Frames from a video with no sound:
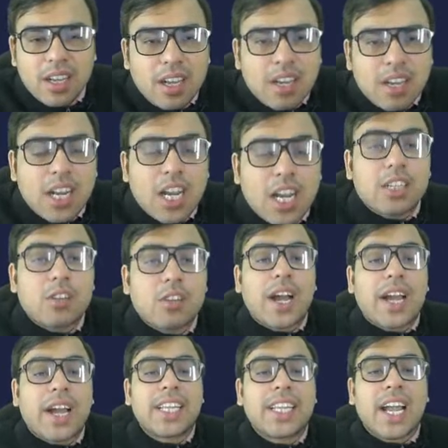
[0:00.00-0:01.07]
Now the
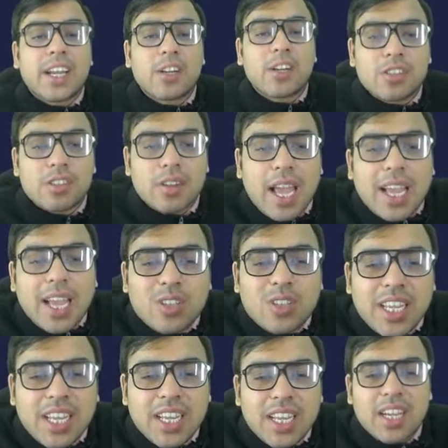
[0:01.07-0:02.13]
Guwahati High Court
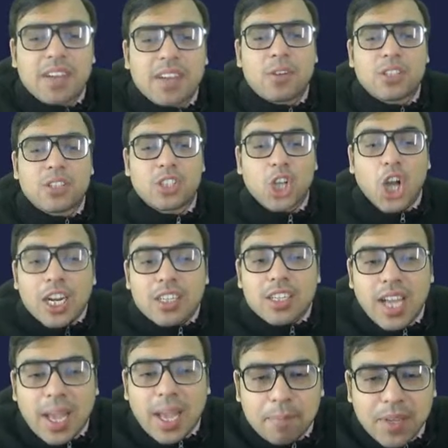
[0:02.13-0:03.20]
actually was not
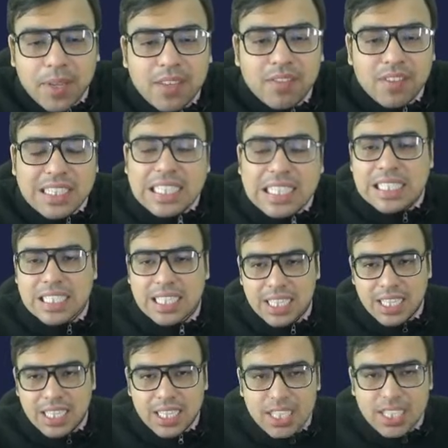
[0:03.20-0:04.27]
happy with this,
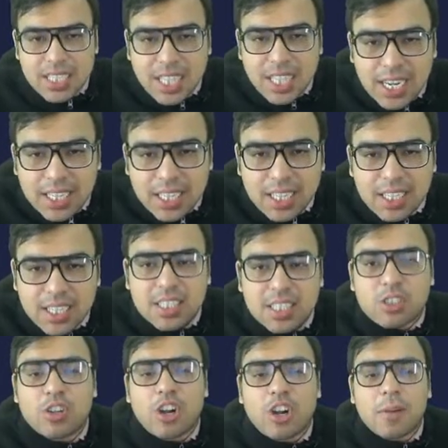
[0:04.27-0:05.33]
that this
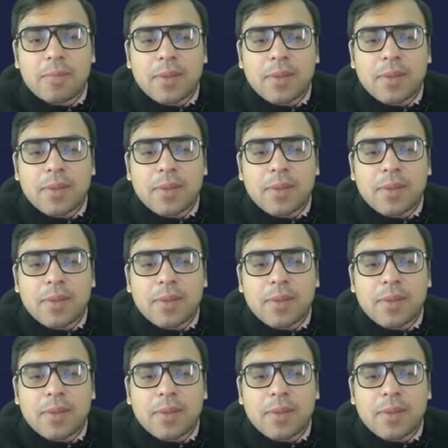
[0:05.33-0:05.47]
should not be